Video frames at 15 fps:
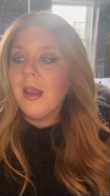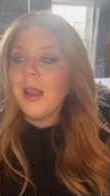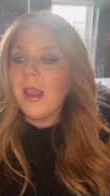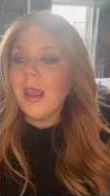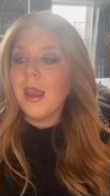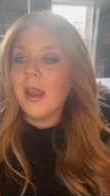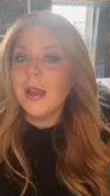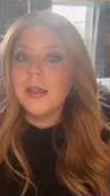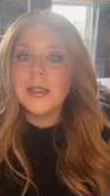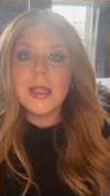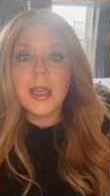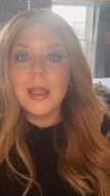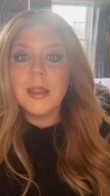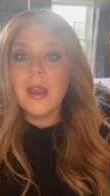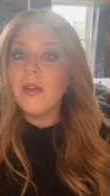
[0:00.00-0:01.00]
and
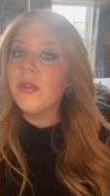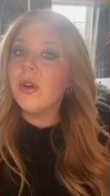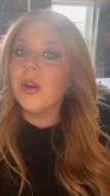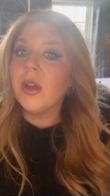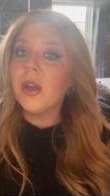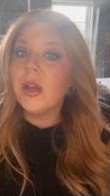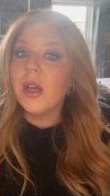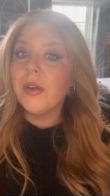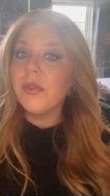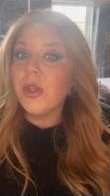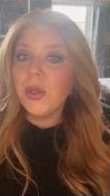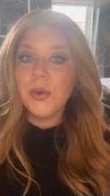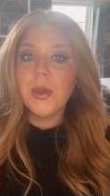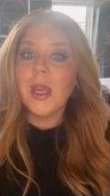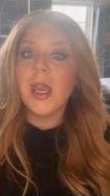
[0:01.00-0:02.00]
a lover of
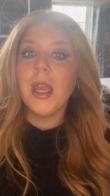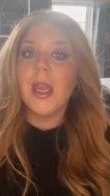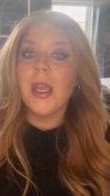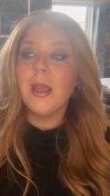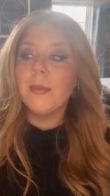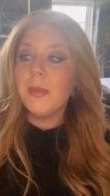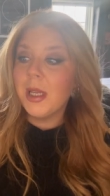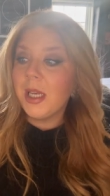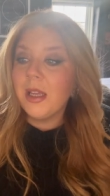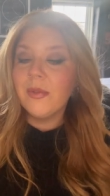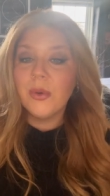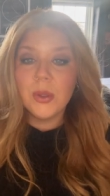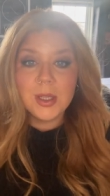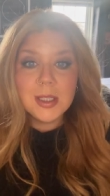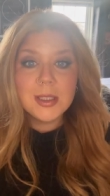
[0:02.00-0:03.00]
UK
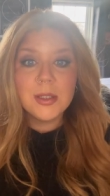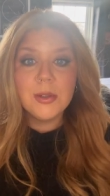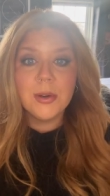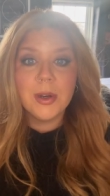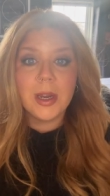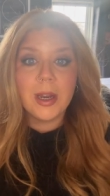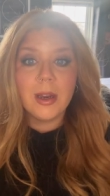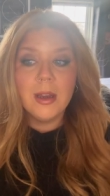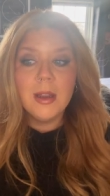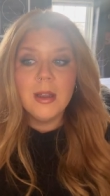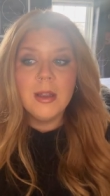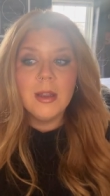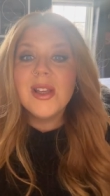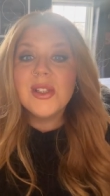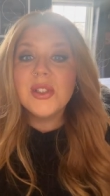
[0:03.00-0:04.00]
medieval history.
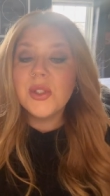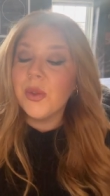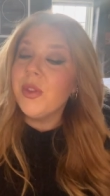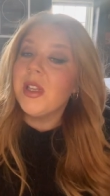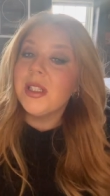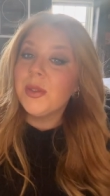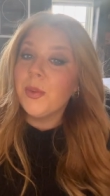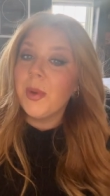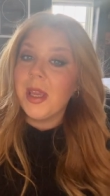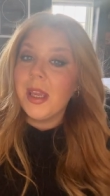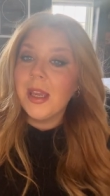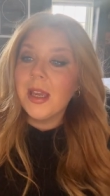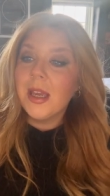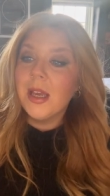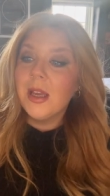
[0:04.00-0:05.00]
So this
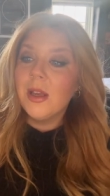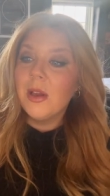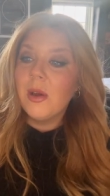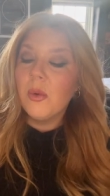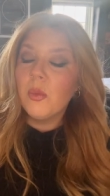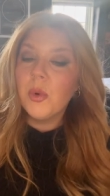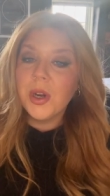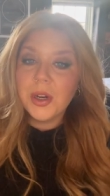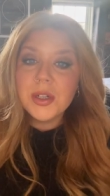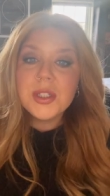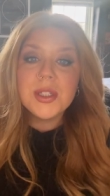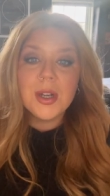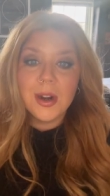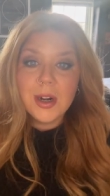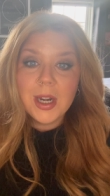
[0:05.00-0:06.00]
week, we're
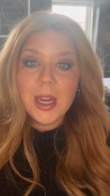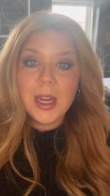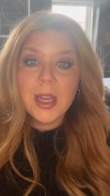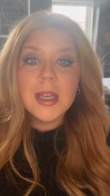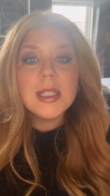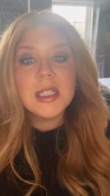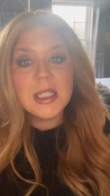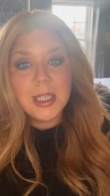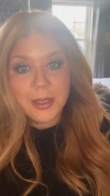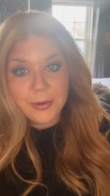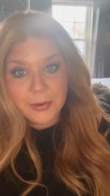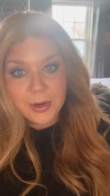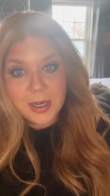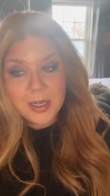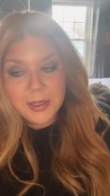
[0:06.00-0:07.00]
starting a
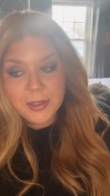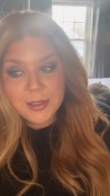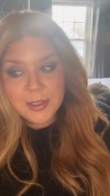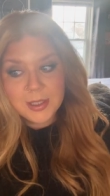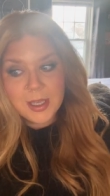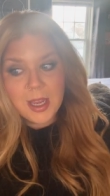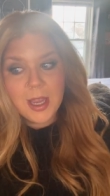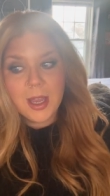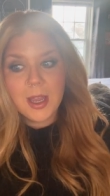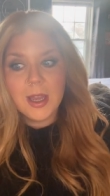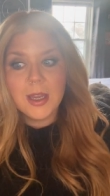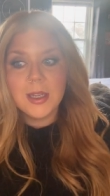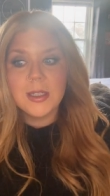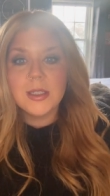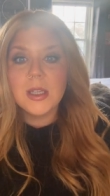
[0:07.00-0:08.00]
series,
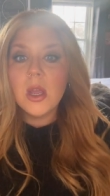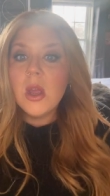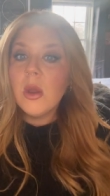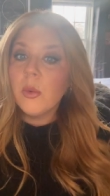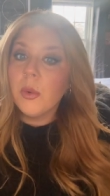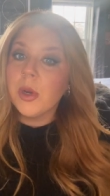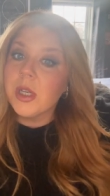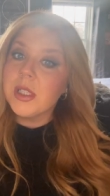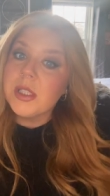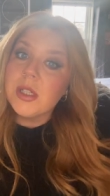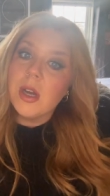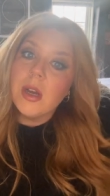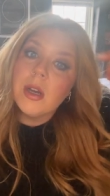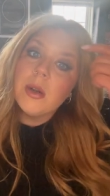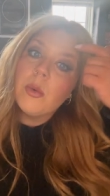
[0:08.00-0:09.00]
and we're going to
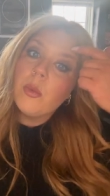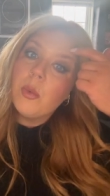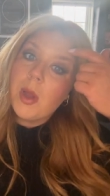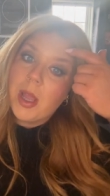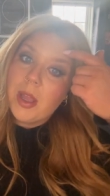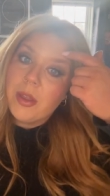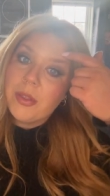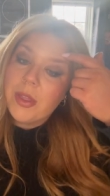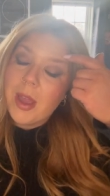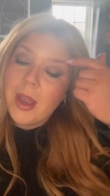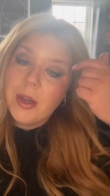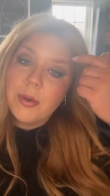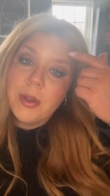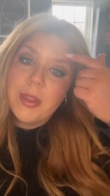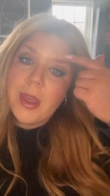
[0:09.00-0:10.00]
start with
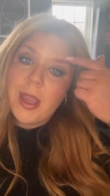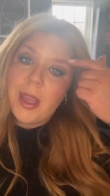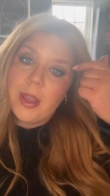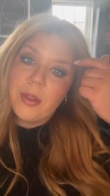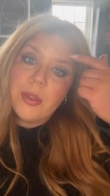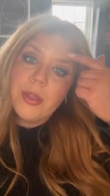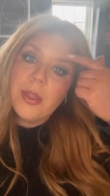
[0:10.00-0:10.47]
Henry VIII.